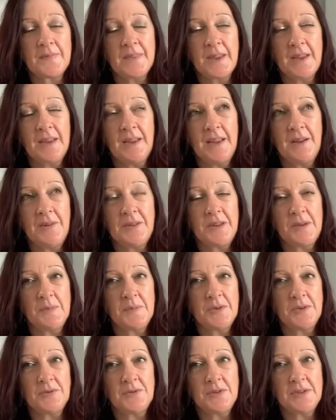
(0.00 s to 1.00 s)
now I think my
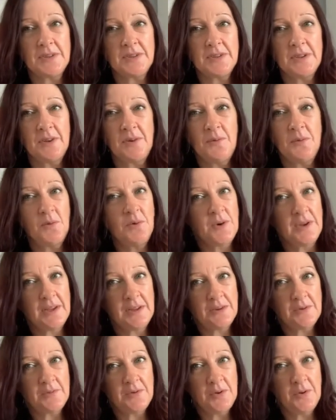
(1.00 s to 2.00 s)
daughter's going to walk in
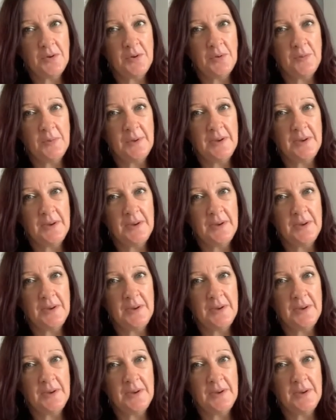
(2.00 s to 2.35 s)
the room.